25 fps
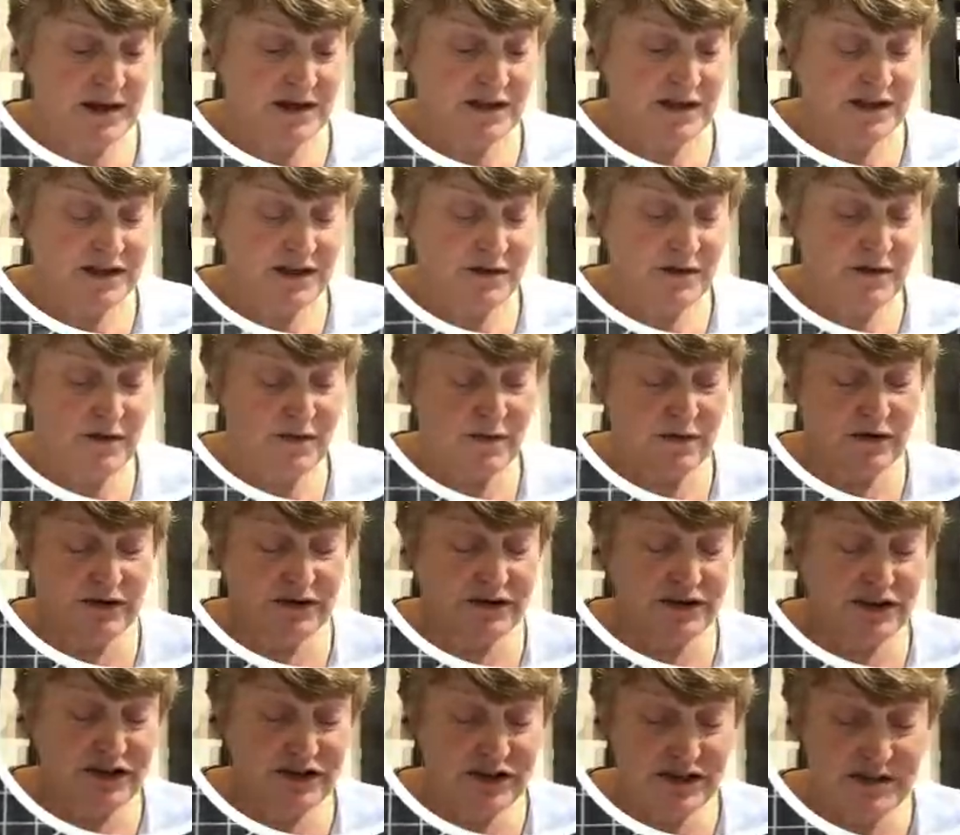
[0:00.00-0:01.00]
So we want
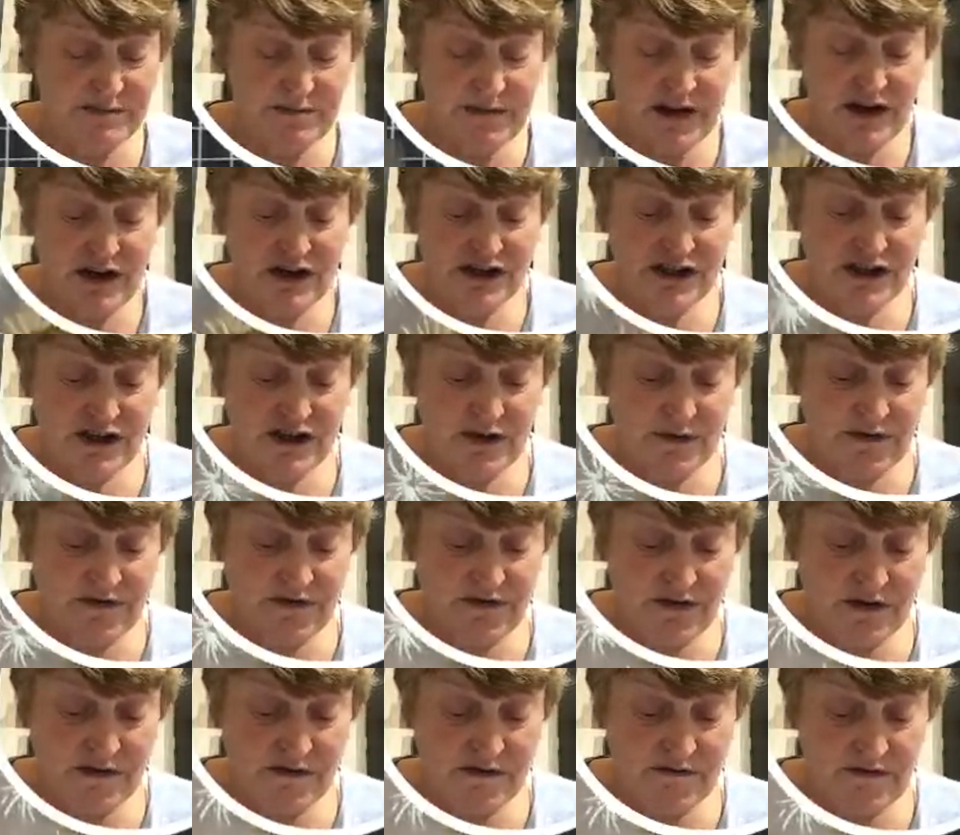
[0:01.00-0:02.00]
to just make sure we've
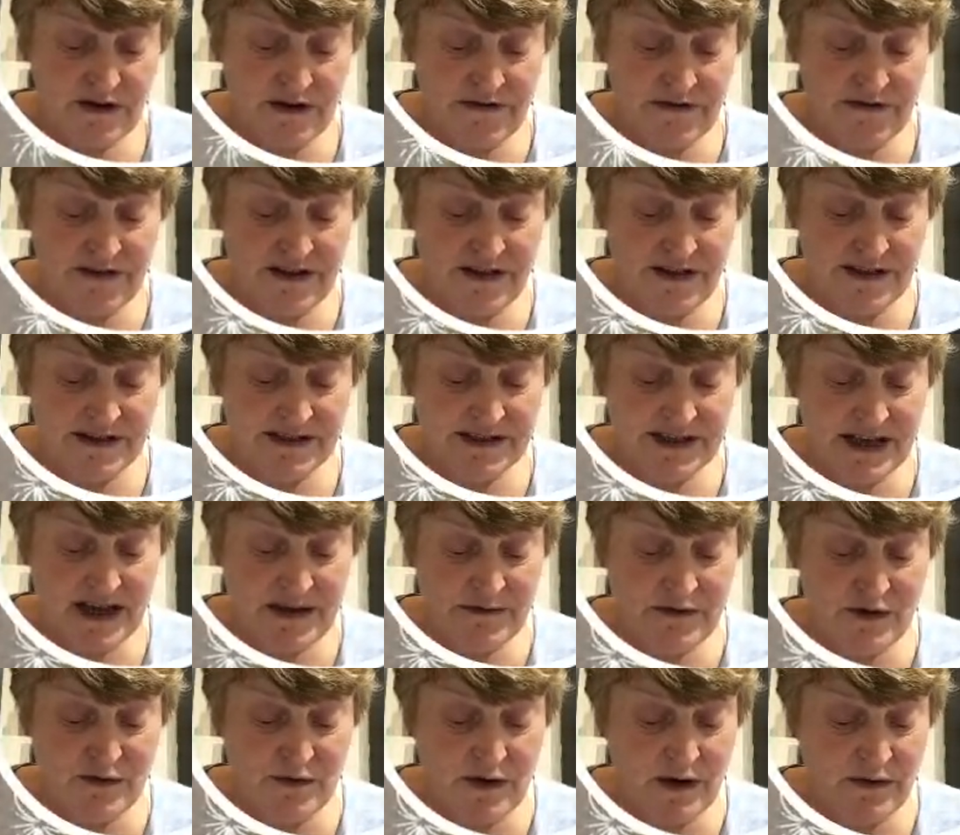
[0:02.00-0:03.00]
got roughly the
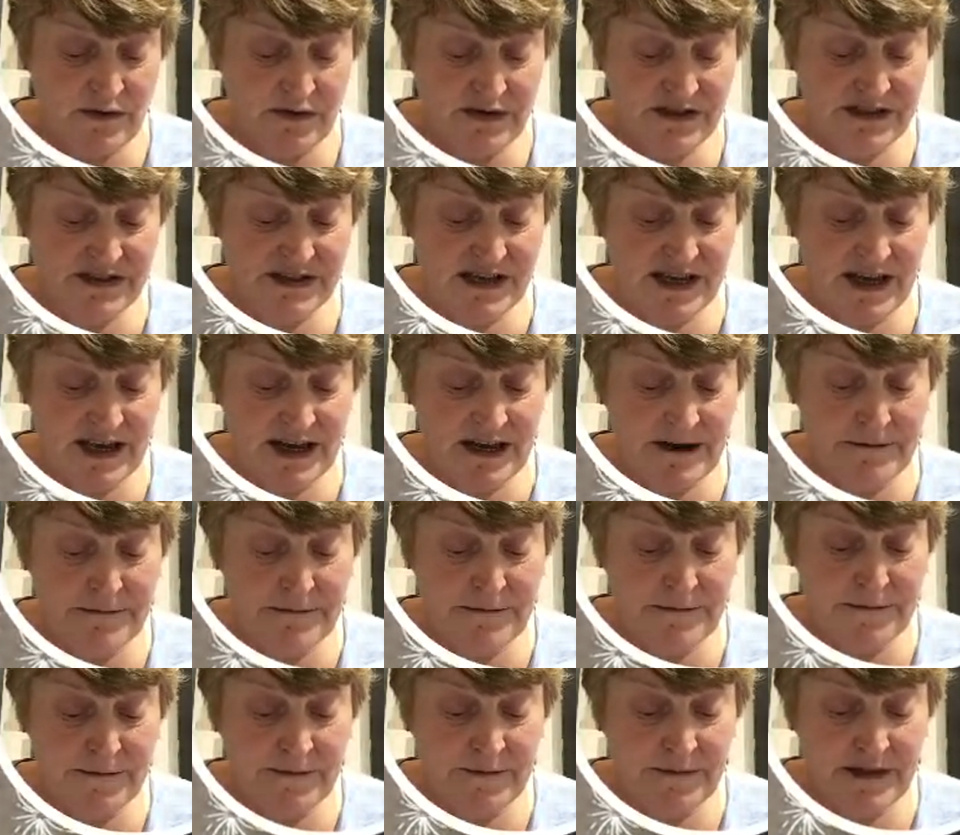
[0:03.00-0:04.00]
same. You won't see it,
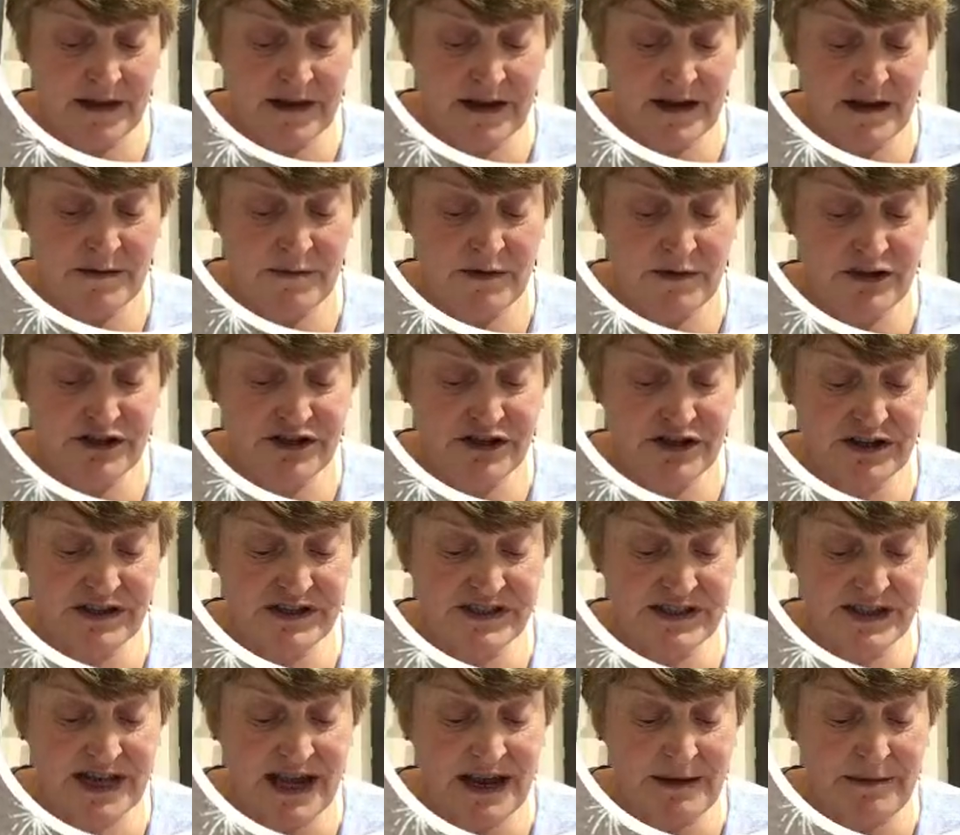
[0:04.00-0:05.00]
but
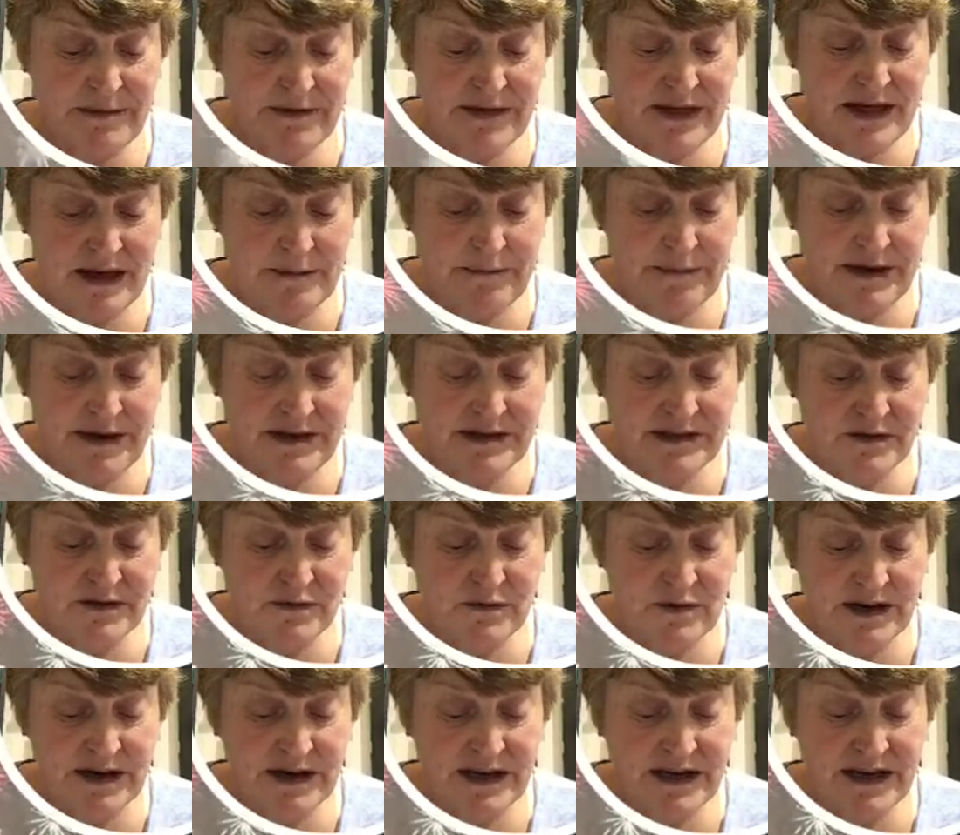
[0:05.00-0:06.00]
just taper that piece
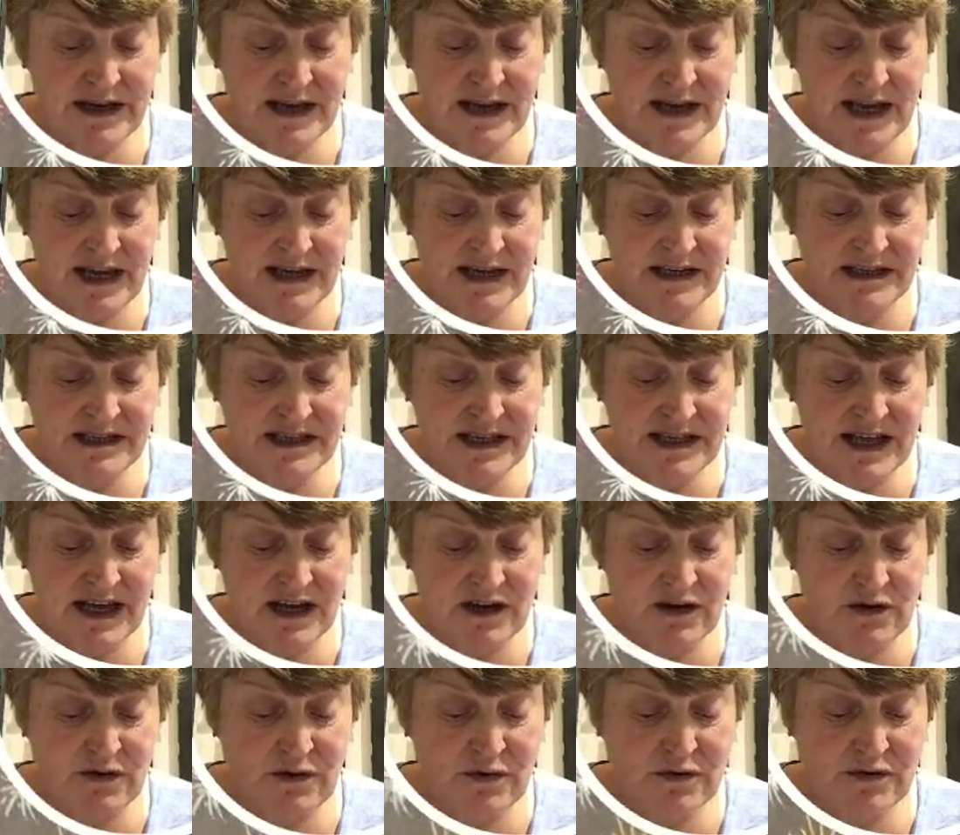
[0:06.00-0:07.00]
away into
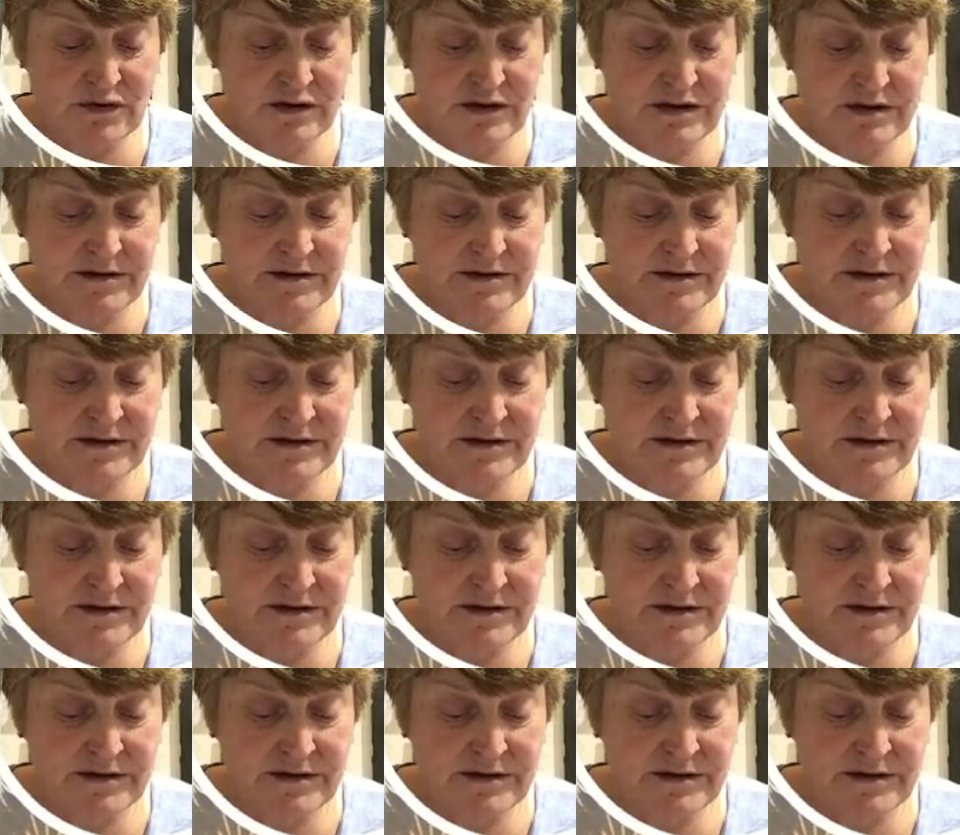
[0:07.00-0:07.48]
that corner.